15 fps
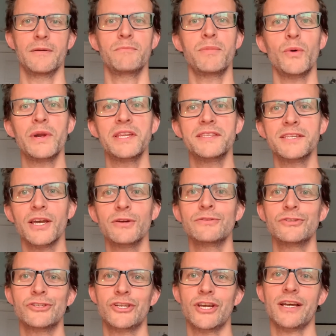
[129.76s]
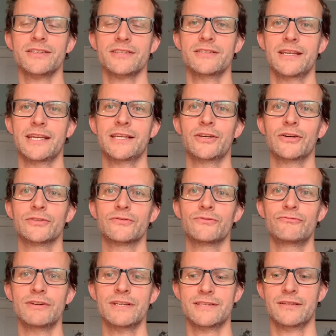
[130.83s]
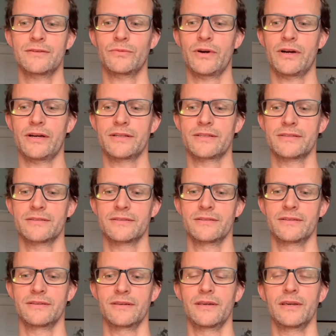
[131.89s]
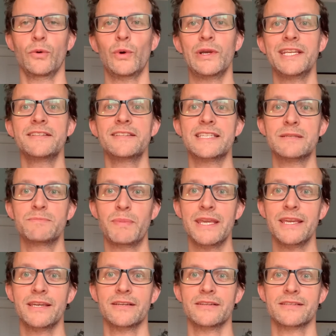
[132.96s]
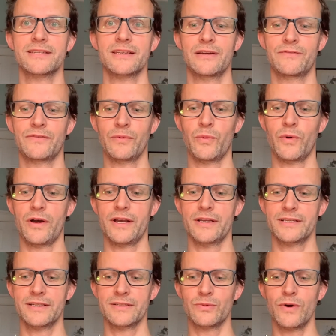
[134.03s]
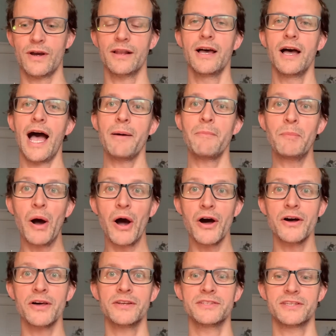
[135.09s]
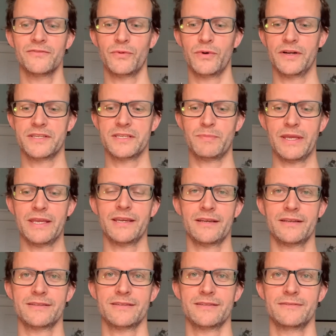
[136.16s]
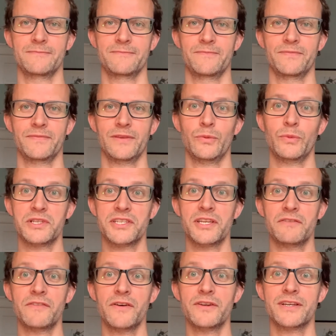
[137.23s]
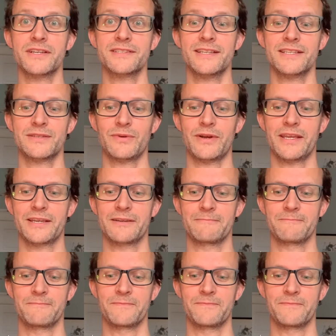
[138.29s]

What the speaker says: But we don't just need God's written words. We need speakers of the word as well, and partners of word speakers, which is our focus this week,